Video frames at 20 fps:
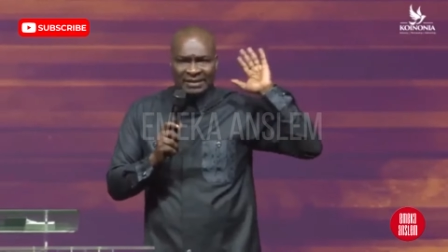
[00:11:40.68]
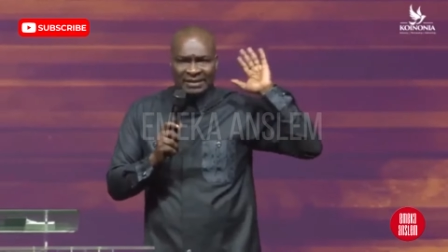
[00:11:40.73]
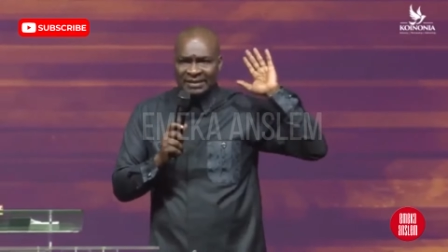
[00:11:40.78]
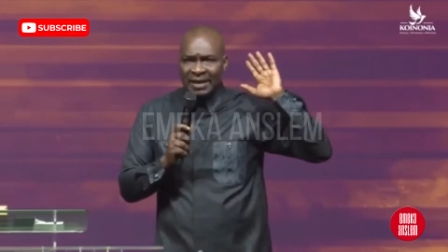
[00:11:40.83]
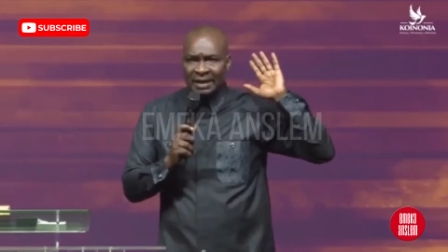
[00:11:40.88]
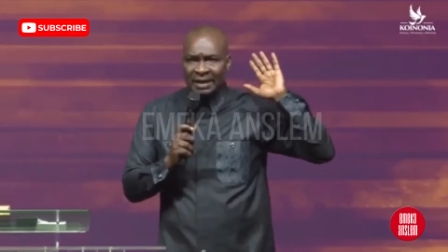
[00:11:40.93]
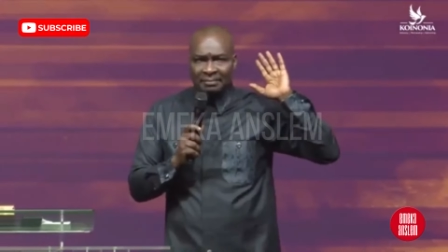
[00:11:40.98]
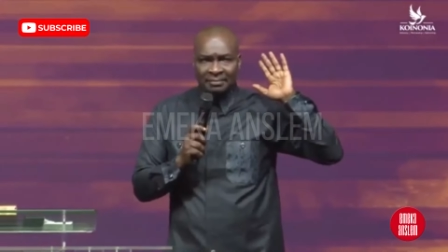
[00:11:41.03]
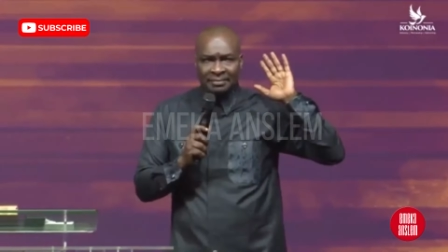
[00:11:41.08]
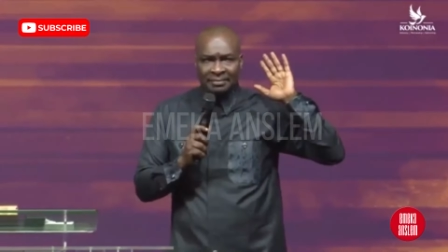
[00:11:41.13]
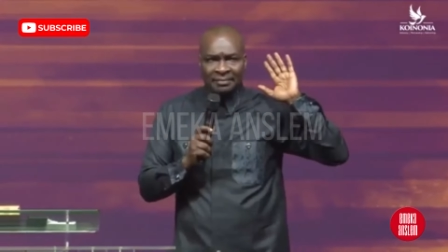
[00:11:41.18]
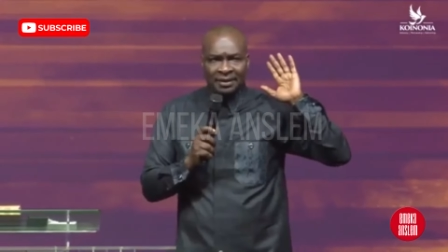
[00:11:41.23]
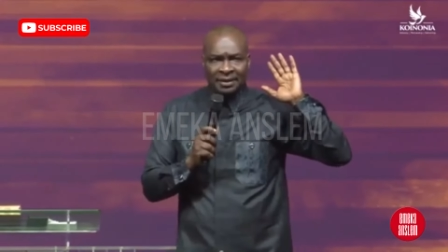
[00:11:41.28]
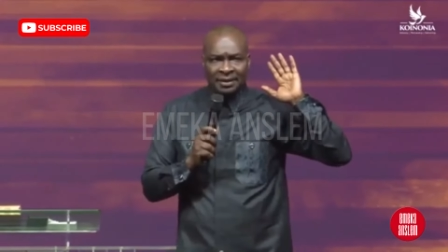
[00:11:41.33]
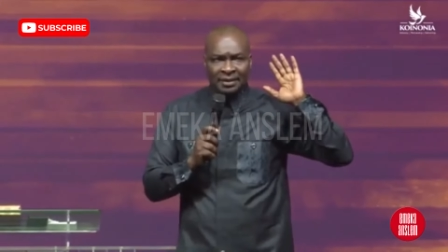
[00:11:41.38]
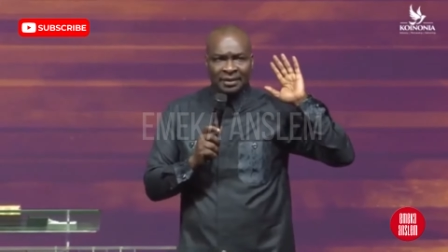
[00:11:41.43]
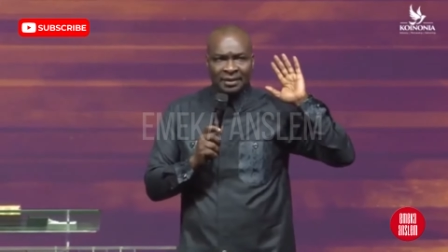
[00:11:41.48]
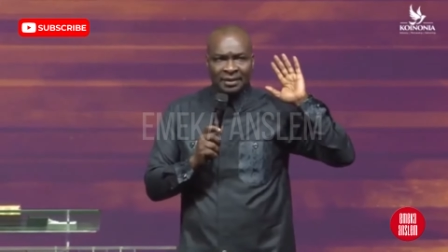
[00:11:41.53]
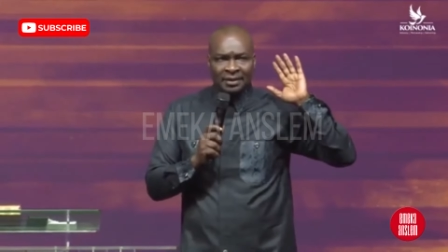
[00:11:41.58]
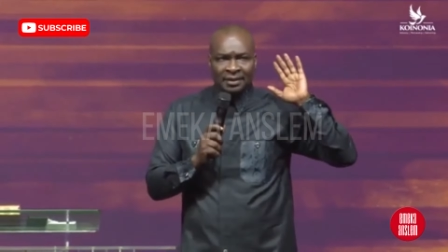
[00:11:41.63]
them.
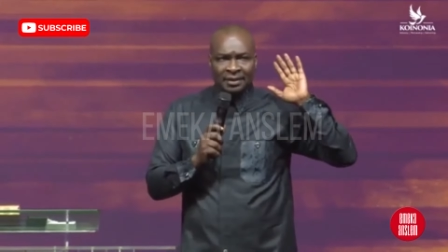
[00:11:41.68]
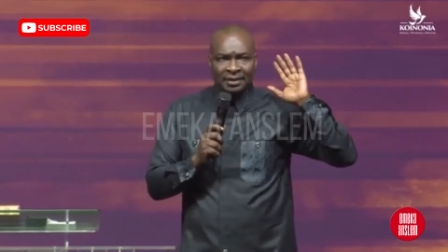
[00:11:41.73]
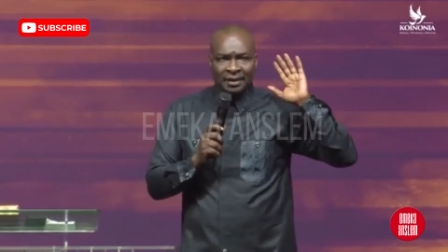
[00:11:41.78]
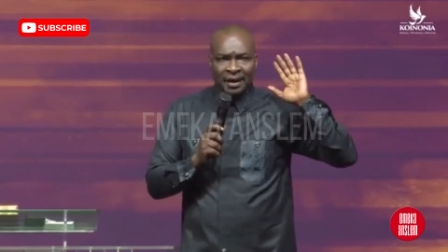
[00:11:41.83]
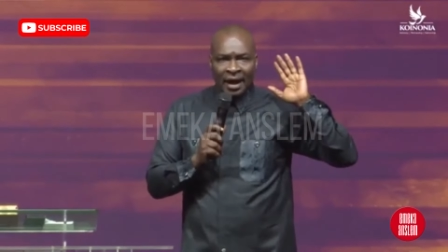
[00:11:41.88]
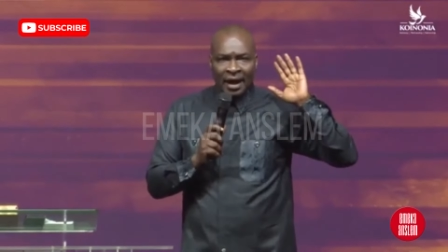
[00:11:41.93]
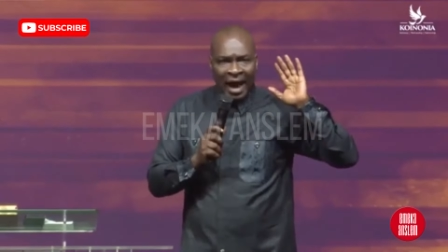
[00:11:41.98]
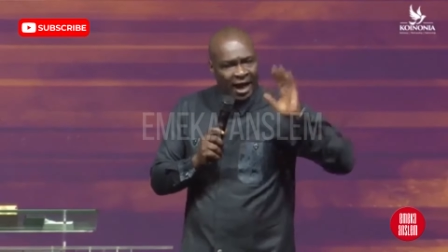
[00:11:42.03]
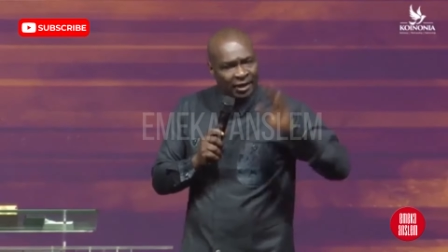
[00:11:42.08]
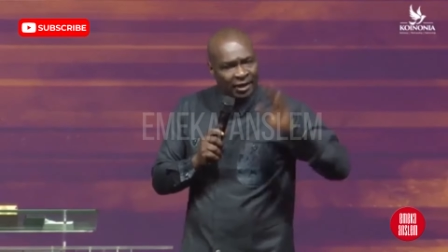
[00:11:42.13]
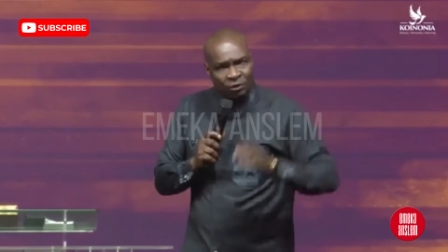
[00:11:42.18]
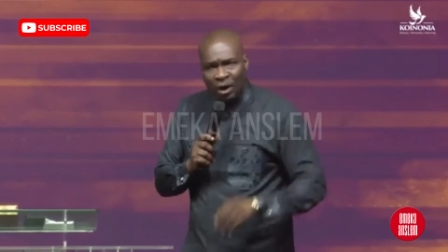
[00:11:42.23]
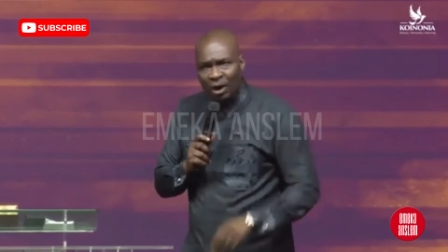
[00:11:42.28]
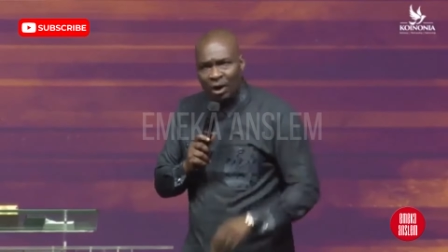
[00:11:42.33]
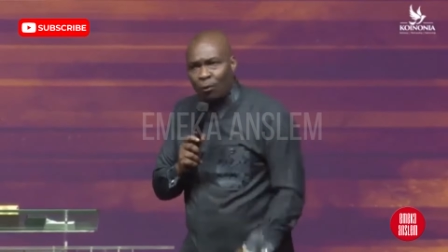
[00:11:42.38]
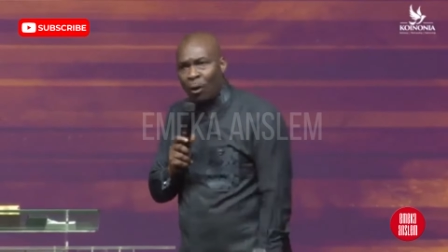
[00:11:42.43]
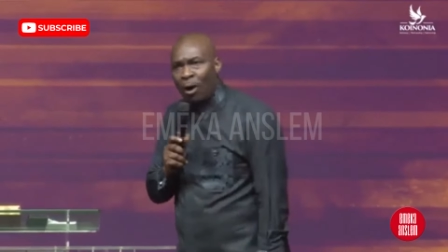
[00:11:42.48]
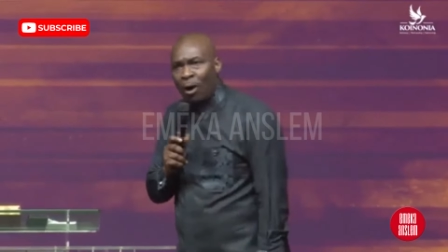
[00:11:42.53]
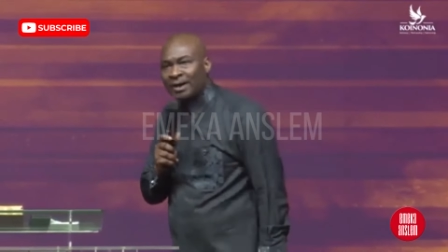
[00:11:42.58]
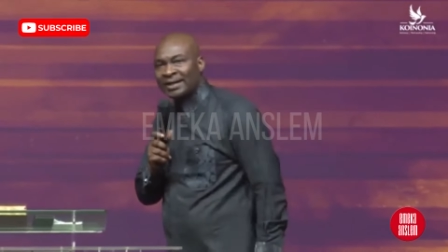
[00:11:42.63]
And you
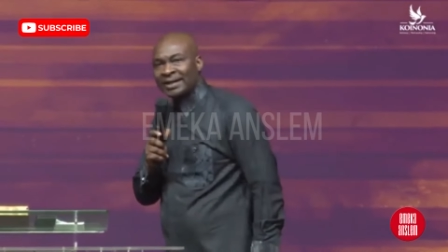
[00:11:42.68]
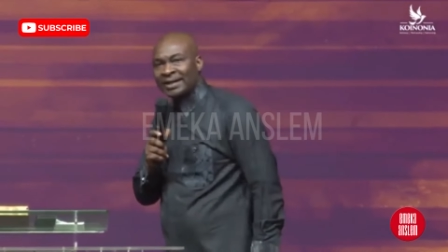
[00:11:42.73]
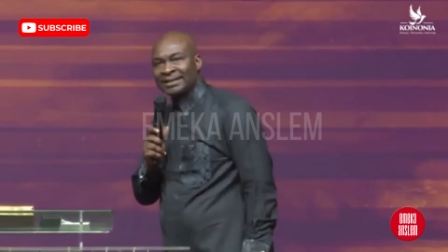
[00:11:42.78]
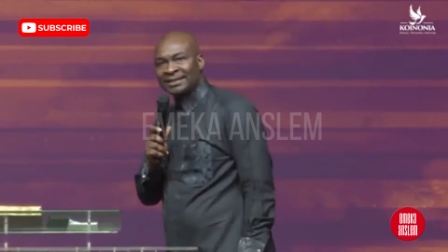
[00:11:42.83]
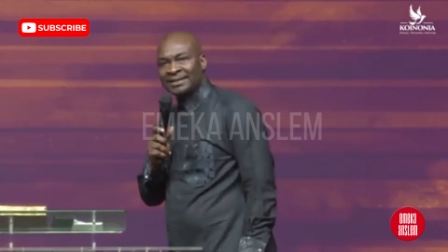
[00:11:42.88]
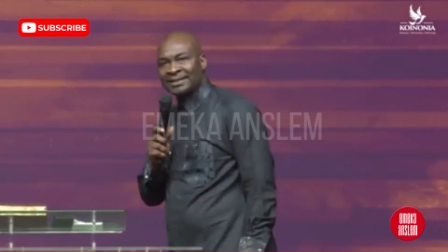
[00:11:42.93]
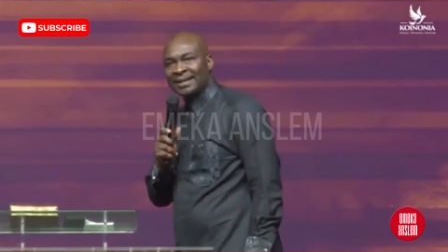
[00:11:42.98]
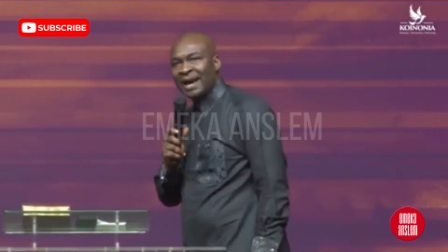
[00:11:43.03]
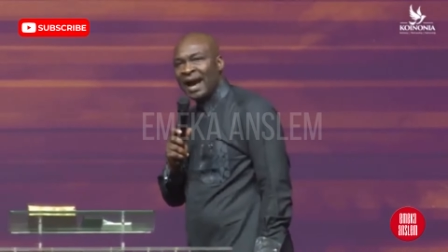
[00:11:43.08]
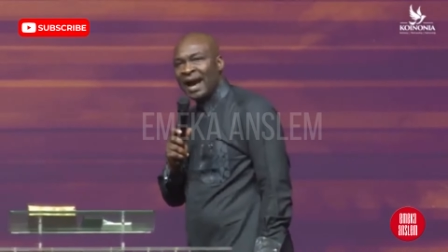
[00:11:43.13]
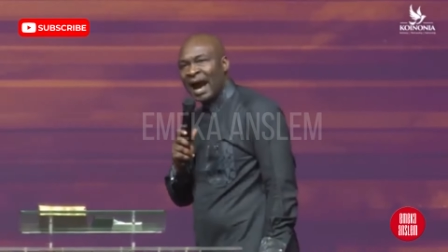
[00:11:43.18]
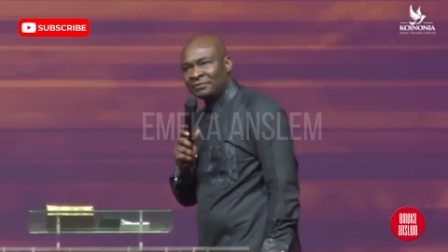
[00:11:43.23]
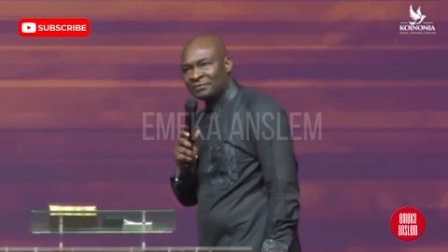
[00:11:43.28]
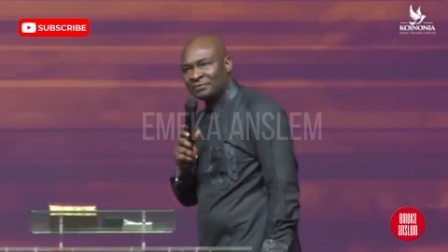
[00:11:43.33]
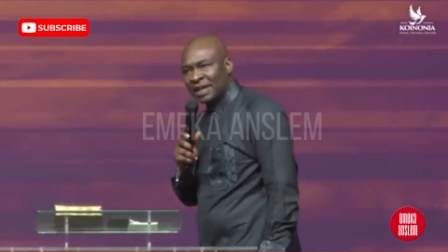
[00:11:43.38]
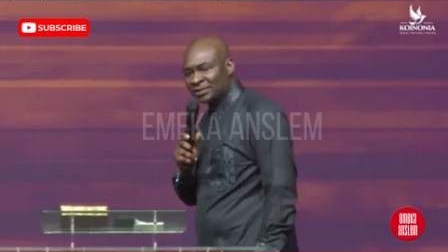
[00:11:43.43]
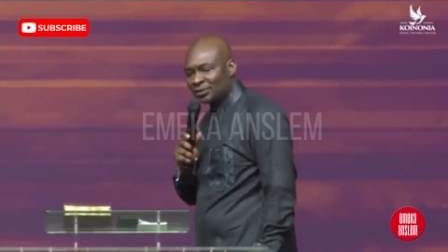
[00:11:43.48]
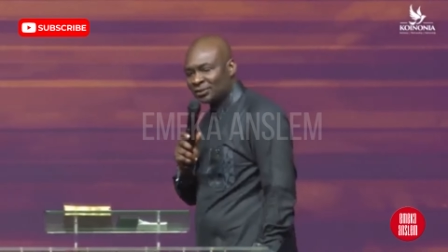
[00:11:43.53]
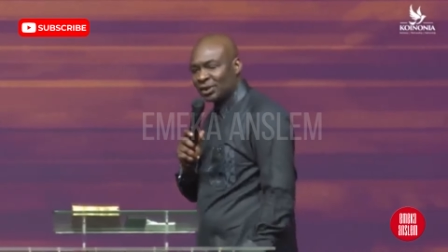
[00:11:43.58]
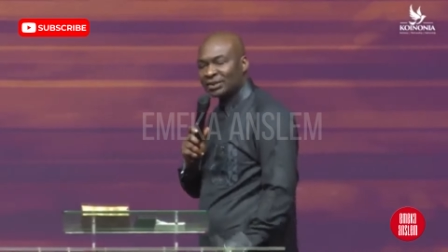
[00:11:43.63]
are walking
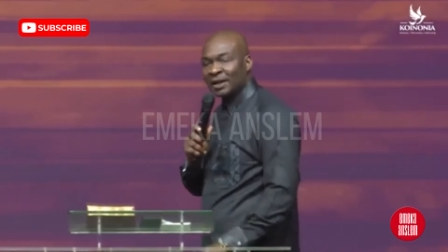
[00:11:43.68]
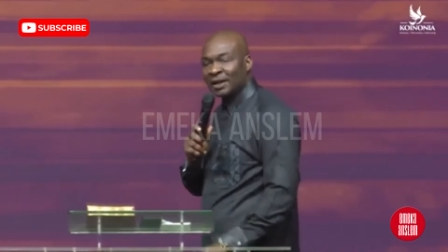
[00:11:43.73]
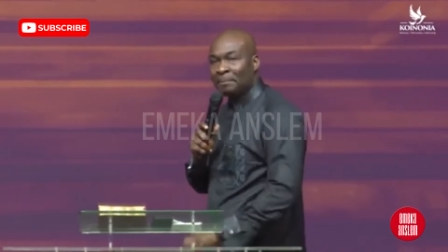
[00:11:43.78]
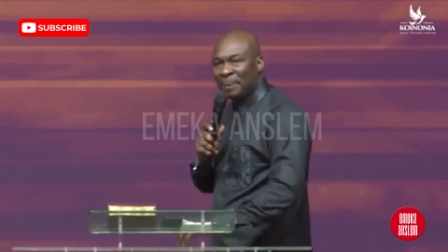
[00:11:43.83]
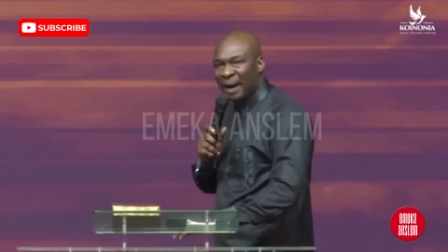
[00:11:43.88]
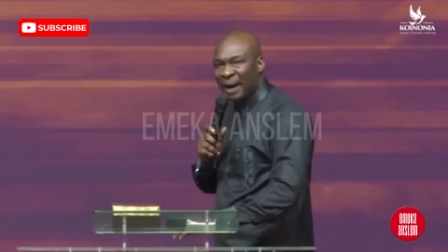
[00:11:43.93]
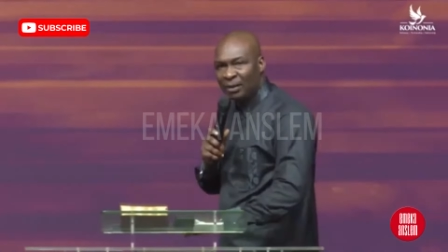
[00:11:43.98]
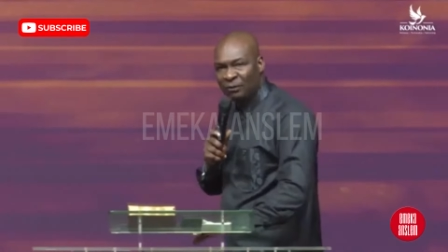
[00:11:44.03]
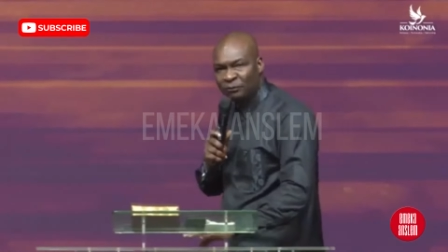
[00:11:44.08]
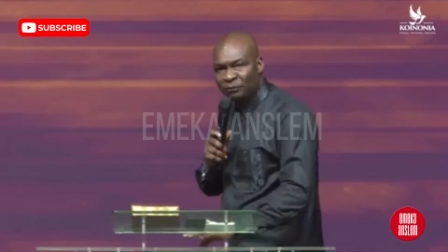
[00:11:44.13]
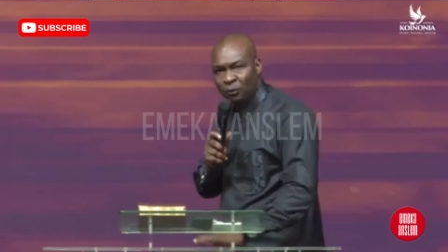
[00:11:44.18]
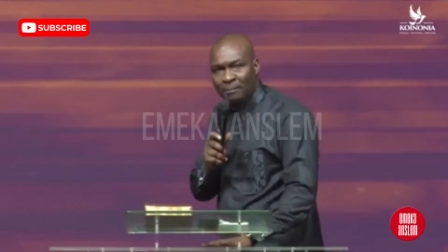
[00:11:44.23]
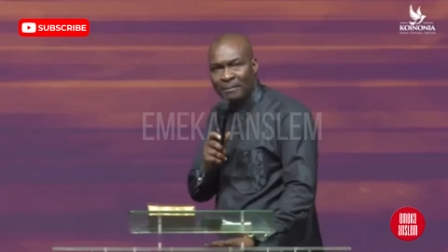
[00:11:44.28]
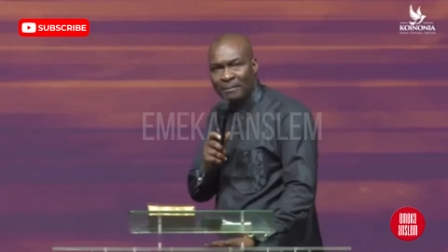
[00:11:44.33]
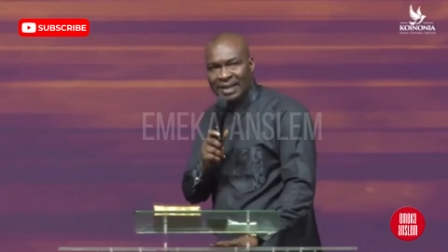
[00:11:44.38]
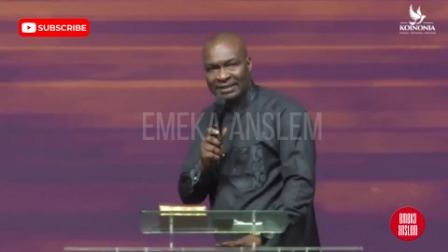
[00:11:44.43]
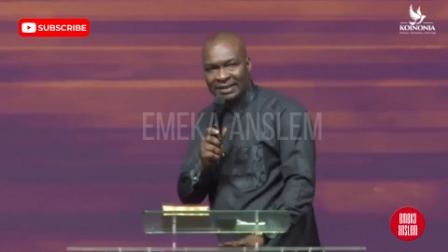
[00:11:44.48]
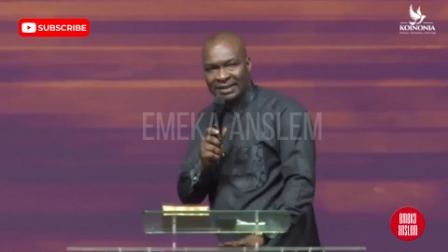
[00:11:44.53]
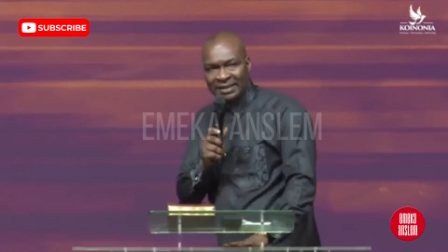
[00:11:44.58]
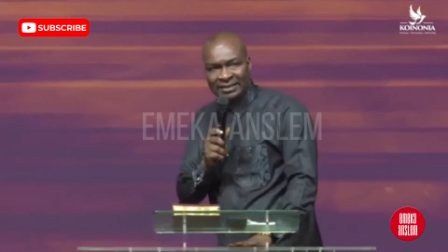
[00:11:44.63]
after such a powerful
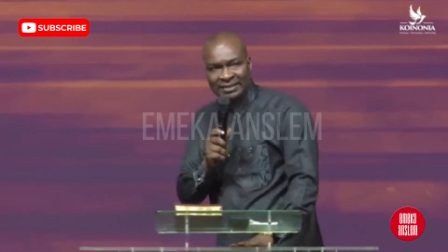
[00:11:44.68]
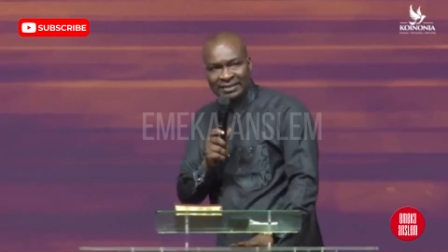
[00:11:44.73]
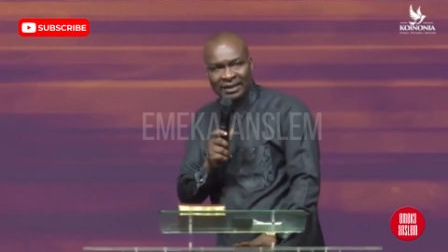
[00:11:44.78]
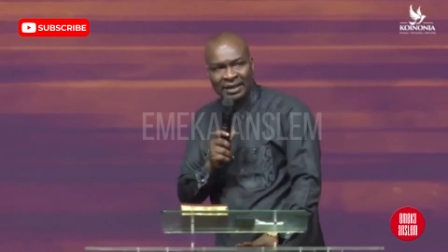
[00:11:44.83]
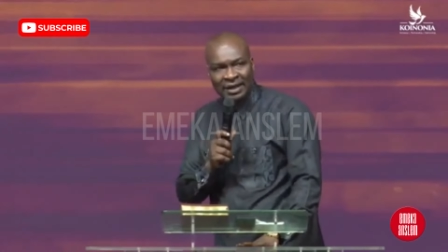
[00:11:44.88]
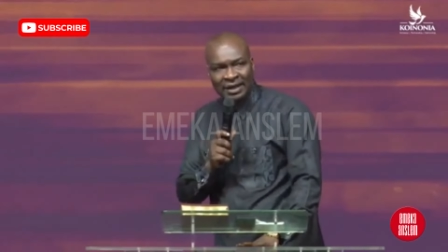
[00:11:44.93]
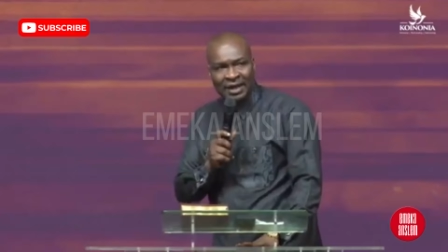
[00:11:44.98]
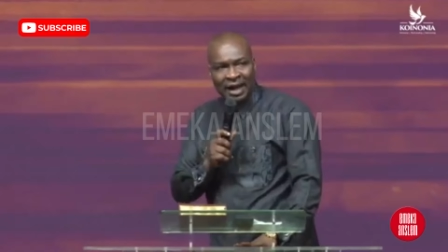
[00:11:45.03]
message,